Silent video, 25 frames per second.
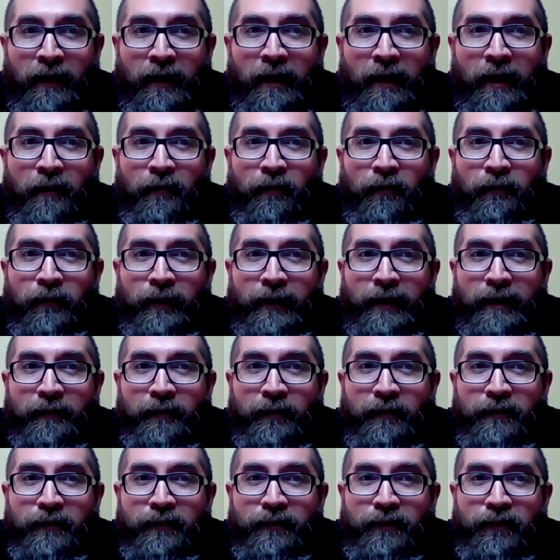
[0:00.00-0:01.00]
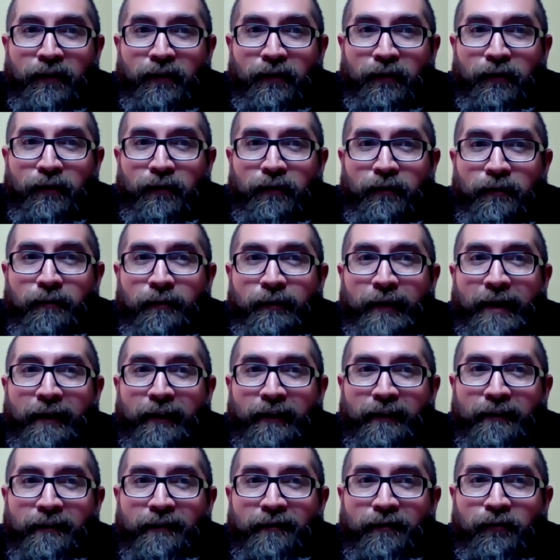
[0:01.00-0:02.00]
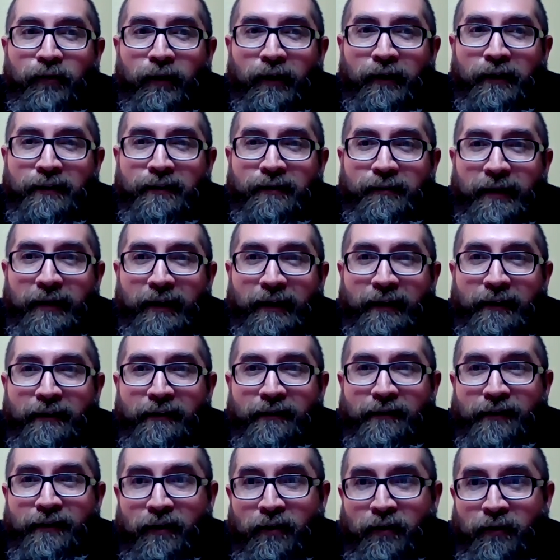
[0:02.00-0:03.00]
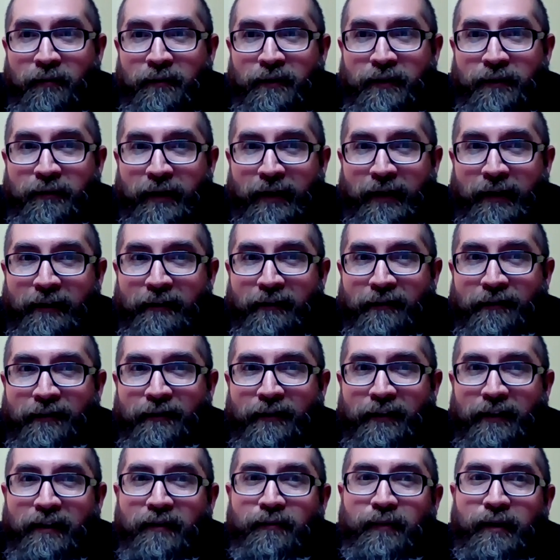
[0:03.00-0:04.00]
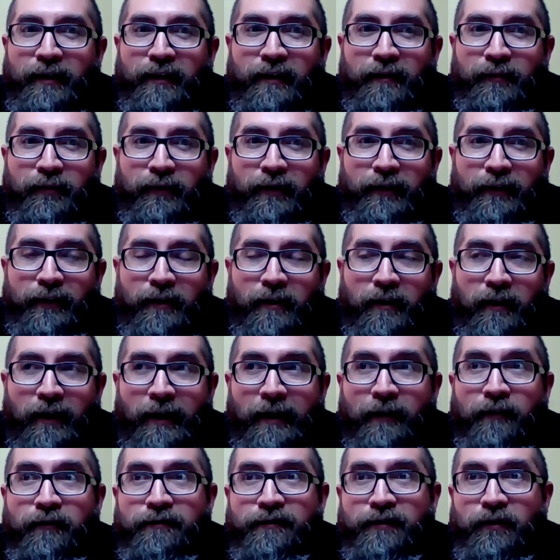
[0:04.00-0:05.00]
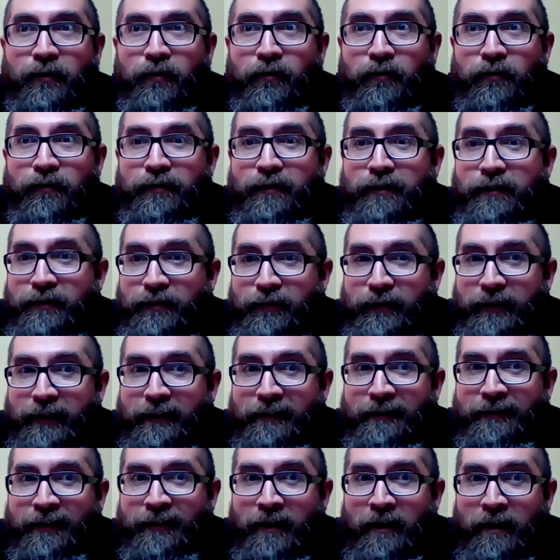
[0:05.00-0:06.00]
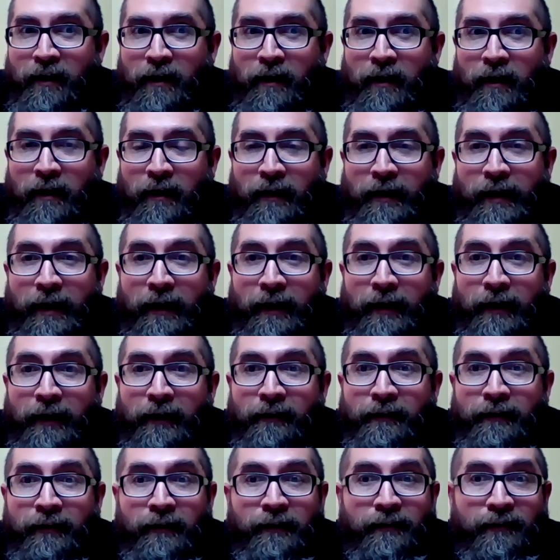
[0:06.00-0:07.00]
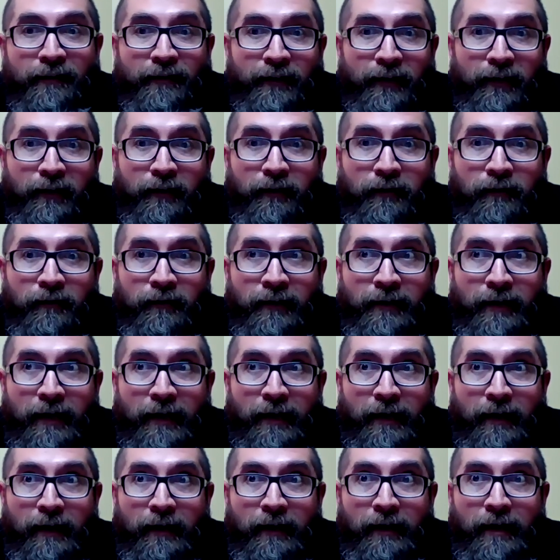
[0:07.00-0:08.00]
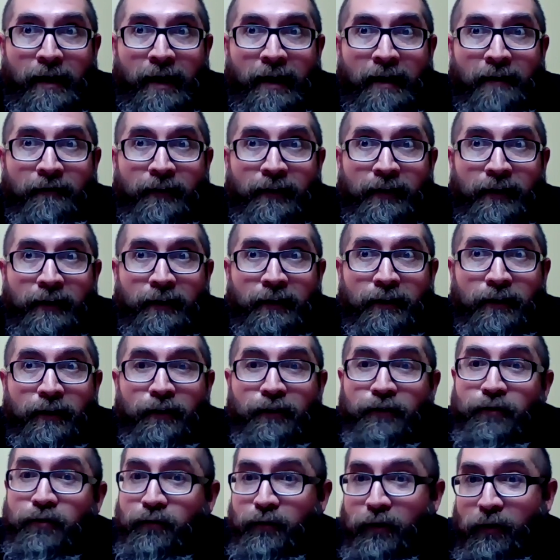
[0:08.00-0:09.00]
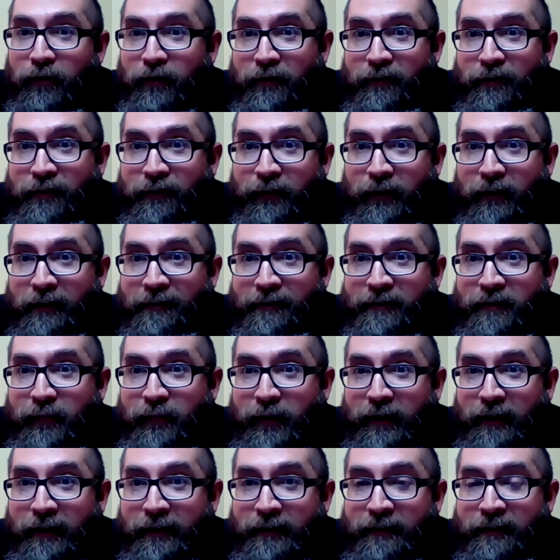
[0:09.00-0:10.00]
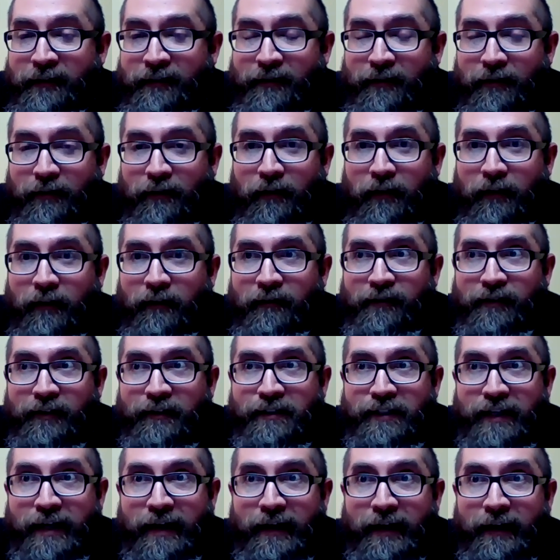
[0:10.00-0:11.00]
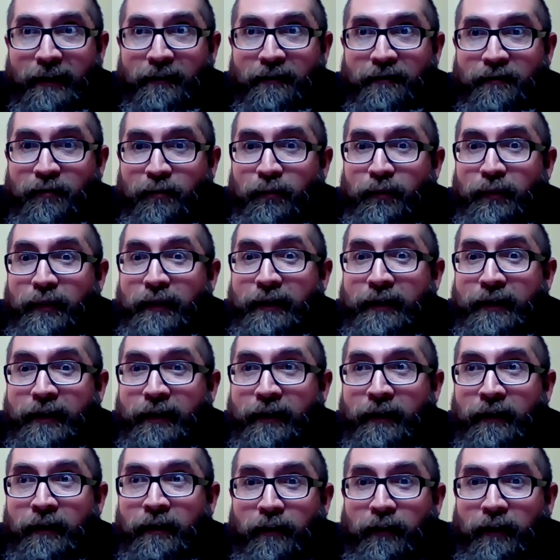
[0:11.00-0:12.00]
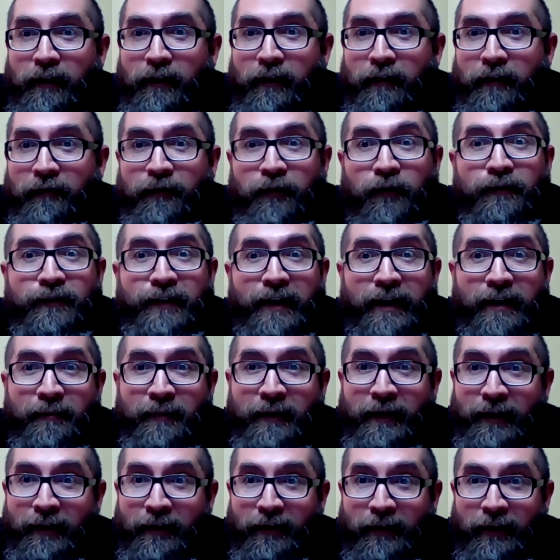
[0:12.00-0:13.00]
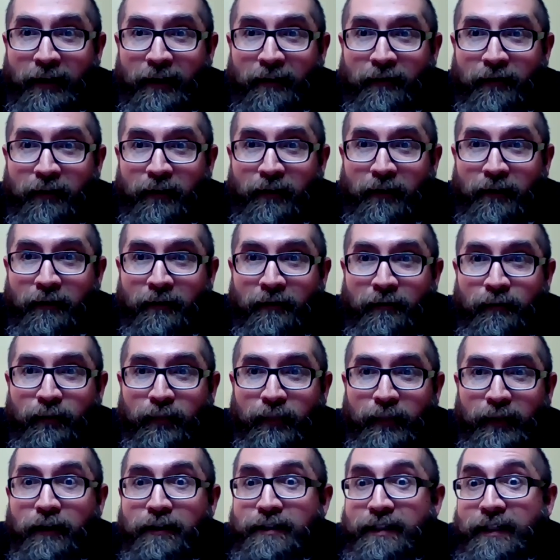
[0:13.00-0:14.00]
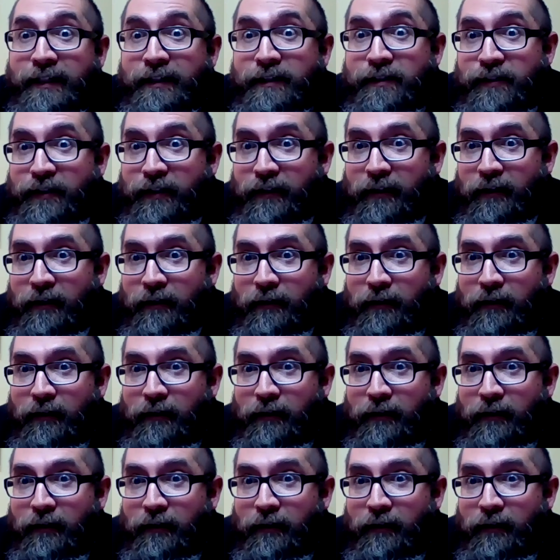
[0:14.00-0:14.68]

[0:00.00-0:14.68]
How are we able to balance work demands, home demands, keeping up with our household duties, and still having new roles thrust upon us, such as being the full-time caregiver, the teacher